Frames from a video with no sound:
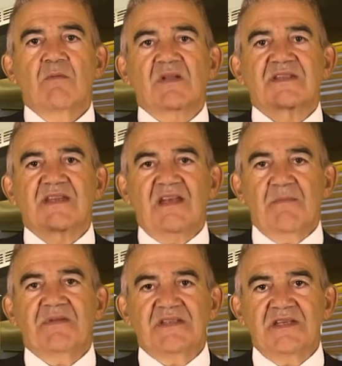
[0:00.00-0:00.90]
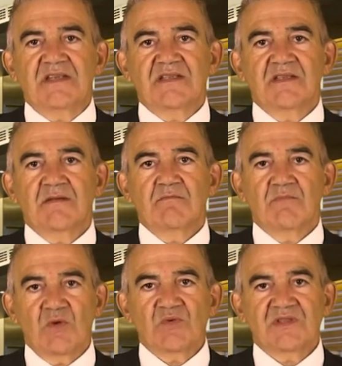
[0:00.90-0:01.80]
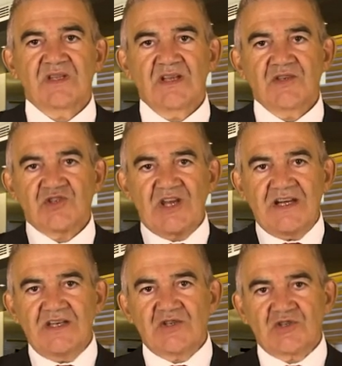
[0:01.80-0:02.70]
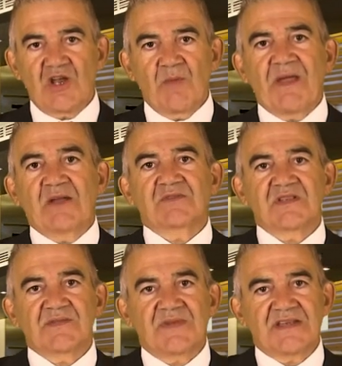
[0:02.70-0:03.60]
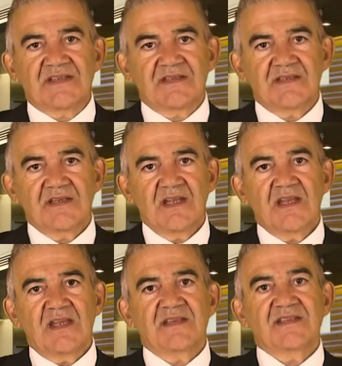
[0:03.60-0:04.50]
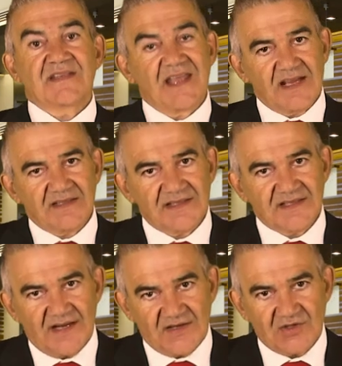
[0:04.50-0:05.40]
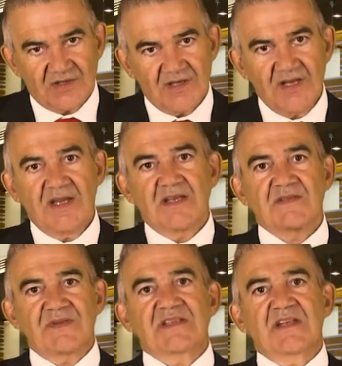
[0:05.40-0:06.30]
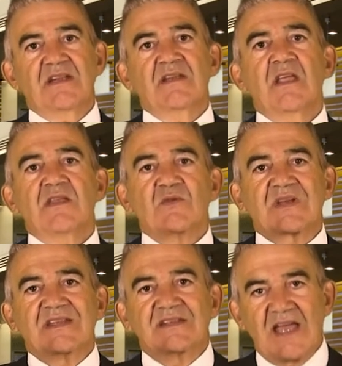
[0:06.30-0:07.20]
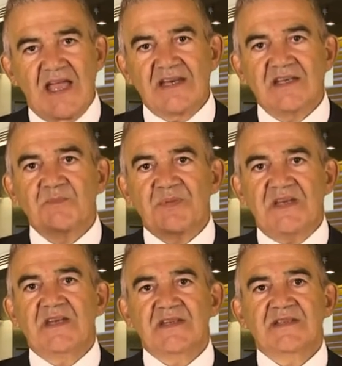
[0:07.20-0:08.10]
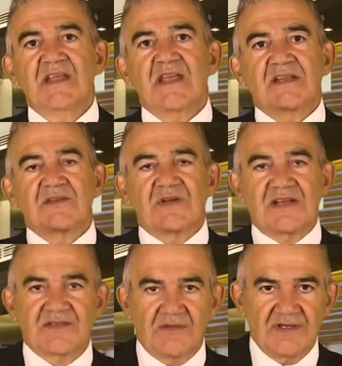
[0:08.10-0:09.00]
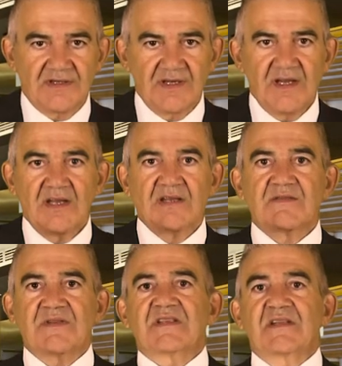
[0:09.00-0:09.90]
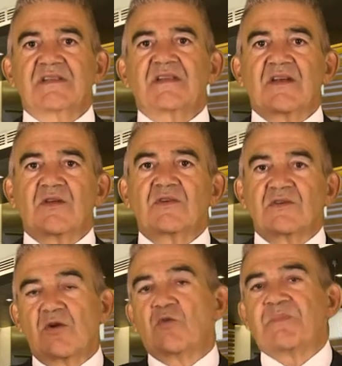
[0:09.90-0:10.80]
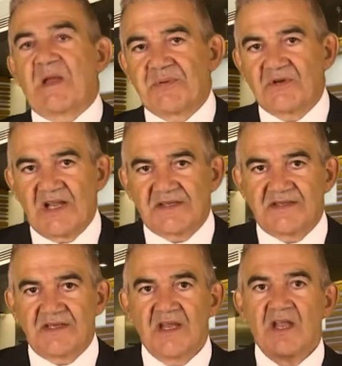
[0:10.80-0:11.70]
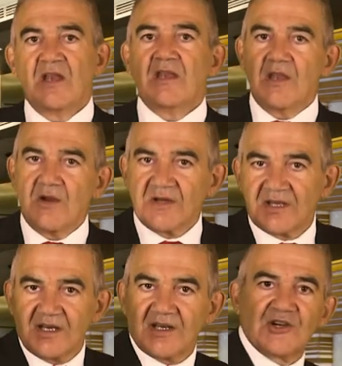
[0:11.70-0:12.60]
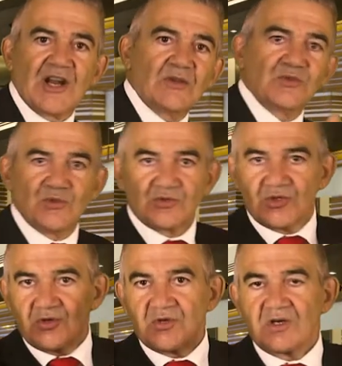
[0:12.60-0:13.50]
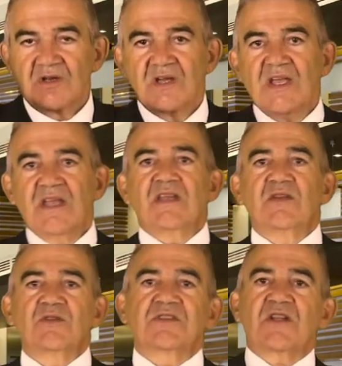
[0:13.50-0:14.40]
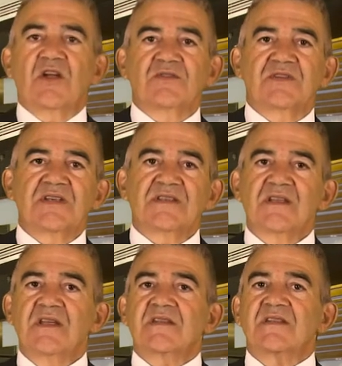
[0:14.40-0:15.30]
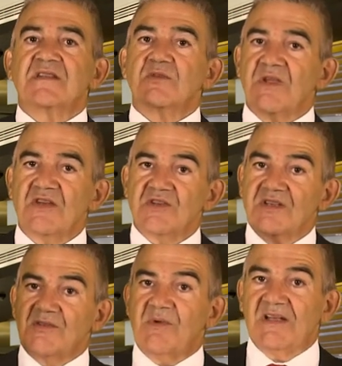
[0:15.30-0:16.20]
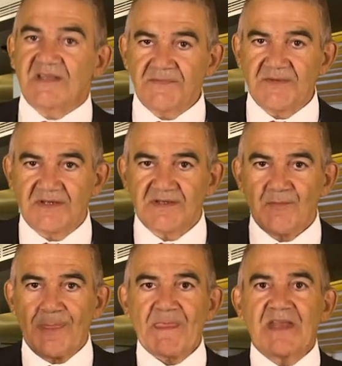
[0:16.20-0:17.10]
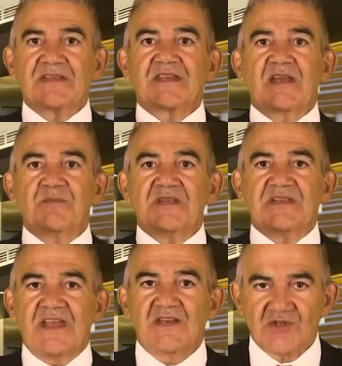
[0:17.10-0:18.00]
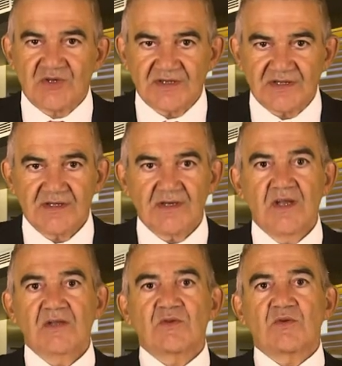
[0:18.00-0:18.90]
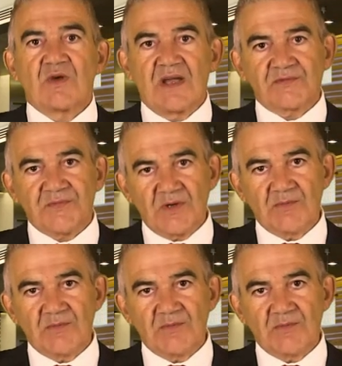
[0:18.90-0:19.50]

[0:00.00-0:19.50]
What celebrities most cherish about the Swiss is their discretion. In Switzerland, you can dine in peace at a restaurant. In Switzerland, there are no paparazzi lurking around your door. In other countries, the situation is quite different. It can be dangerous to go out for